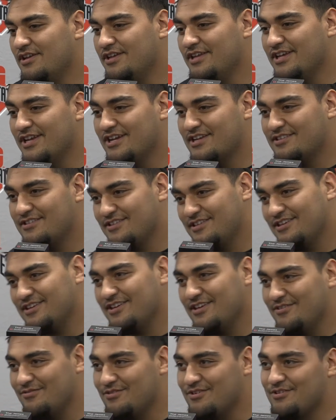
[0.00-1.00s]
Yeah, I think
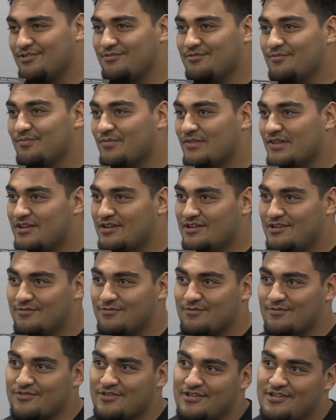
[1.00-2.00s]
even from
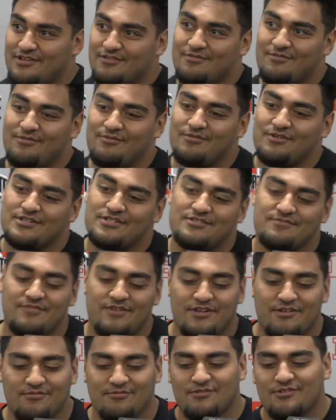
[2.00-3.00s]
Sunday when we went to
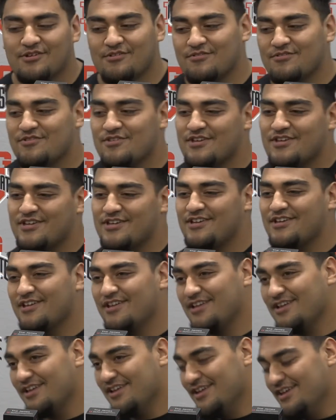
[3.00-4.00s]
meeting with Coach Jay,
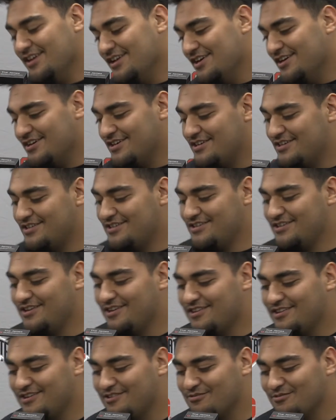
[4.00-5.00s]
I
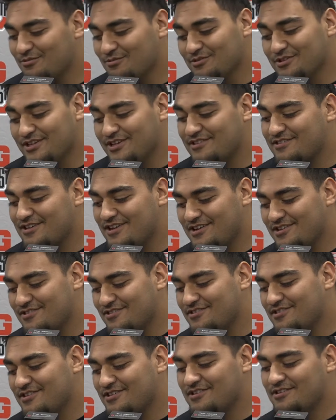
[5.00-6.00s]
think we're really excited
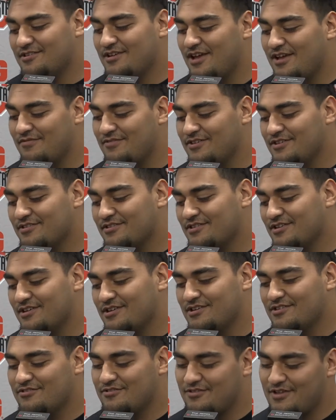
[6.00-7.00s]
just to have this
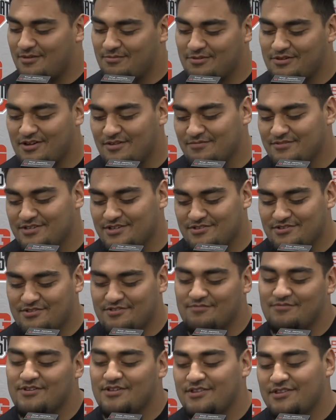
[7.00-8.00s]
type of
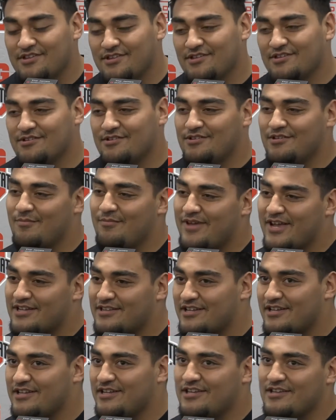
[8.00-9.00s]
competition with the back
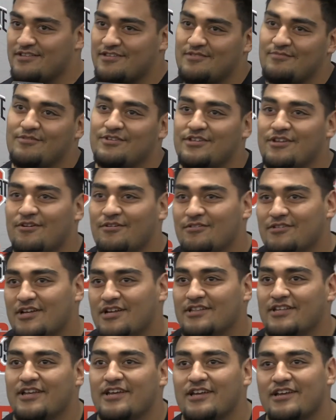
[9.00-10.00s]
that he is and with the
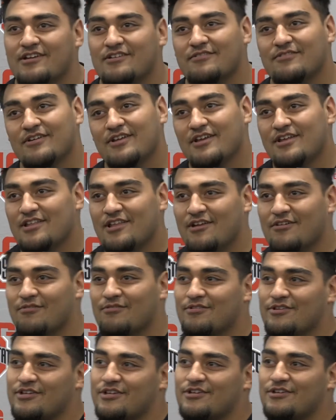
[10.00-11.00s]
O-line they have. They're
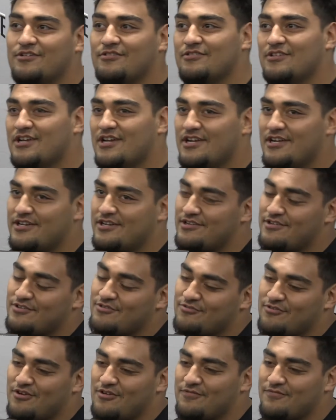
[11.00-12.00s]
really good O-line and a
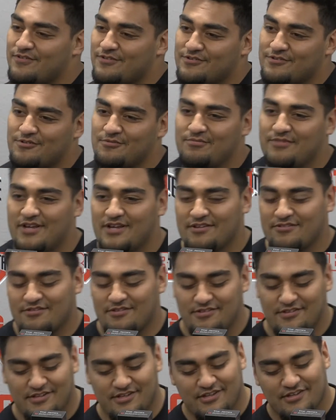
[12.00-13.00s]
strong physical back, so I
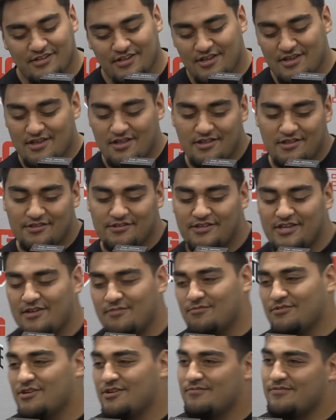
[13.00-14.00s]
think this game
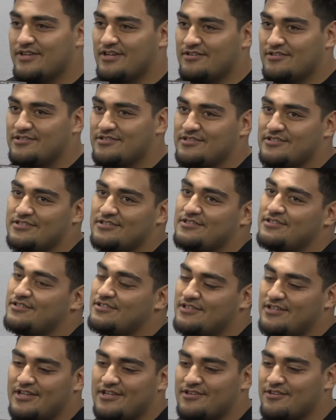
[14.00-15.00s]
will come down to
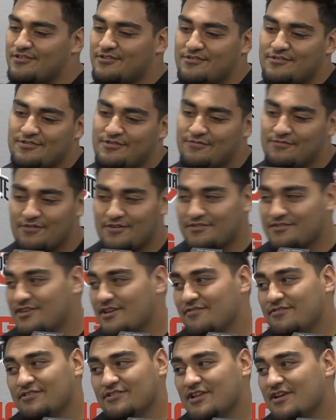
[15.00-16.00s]
like just the front
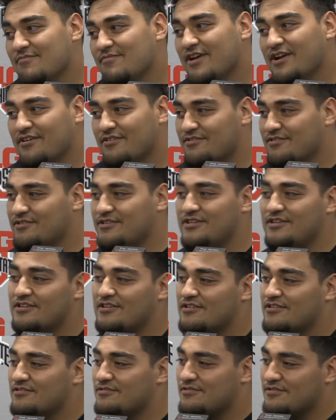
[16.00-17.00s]
seven, linebackers, and
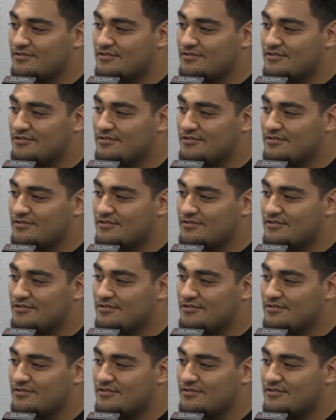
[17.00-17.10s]
D-line.